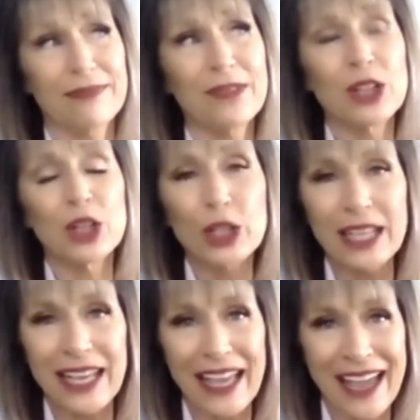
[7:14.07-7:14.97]

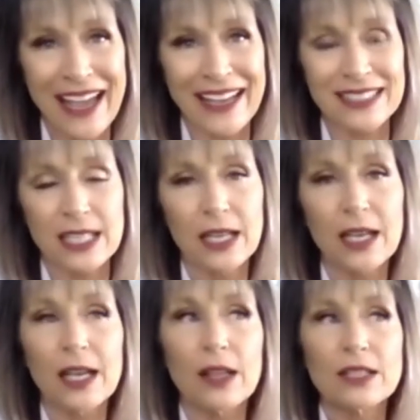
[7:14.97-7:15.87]
looking at
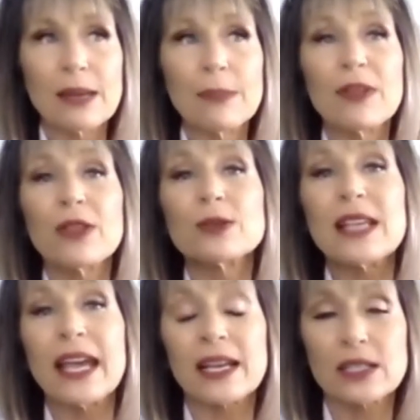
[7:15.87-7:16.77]
some of
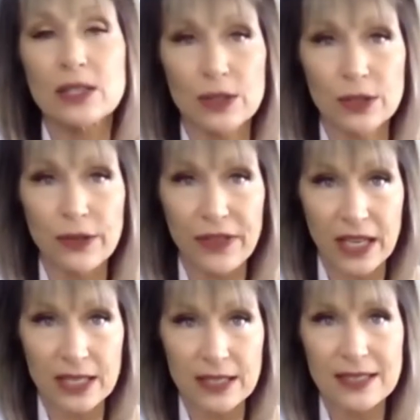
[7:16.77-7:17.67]
those external
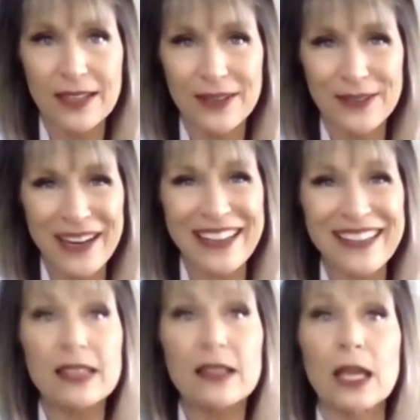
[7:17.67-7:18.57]
things, right?
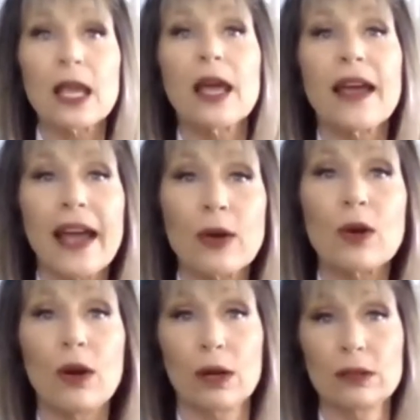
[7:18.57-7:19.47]
Like
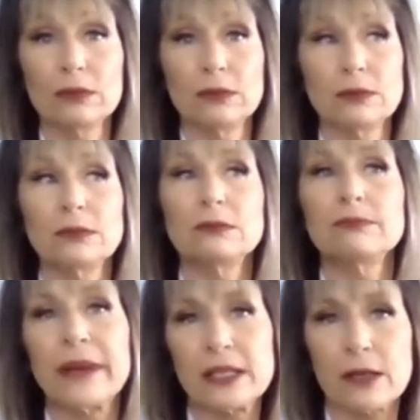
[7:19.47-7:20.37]
alcohol,
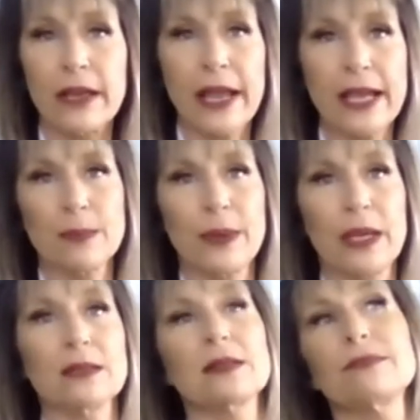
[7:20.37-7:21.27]

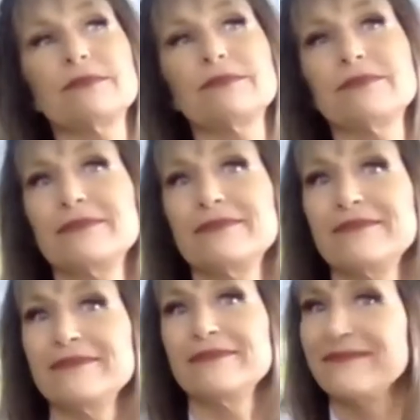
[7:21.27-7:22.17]
benzodiazepines,
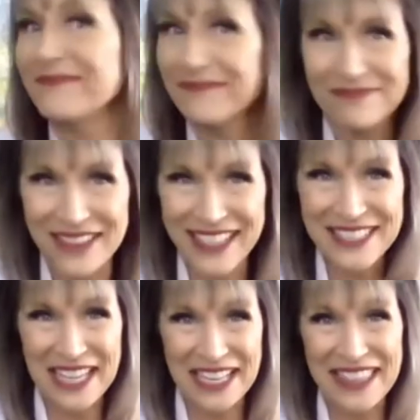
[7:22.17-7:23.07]
things
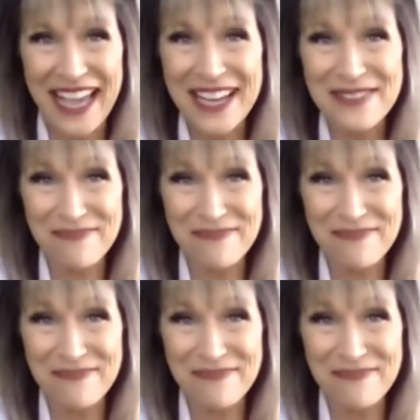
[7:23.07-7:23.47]
like that.